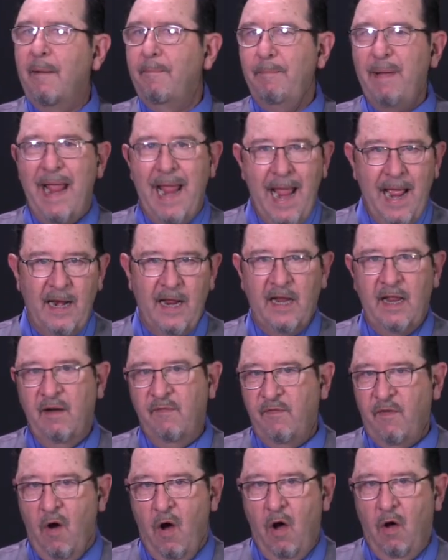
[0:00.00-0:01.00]
of panic
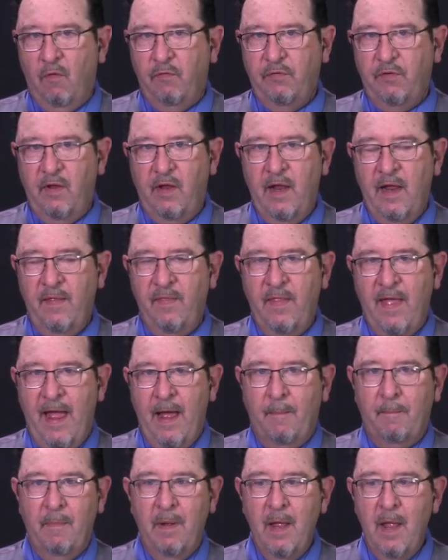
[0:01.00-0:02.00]
involved in
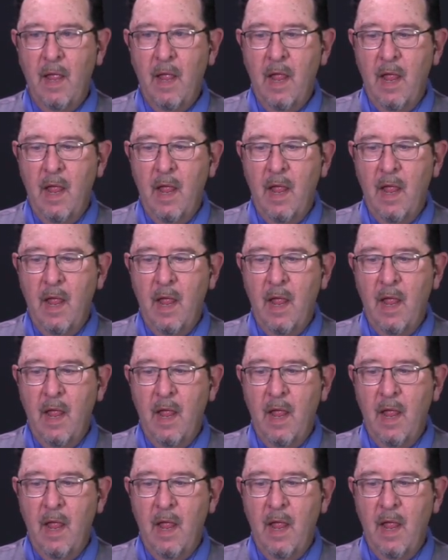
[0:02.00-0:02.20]
them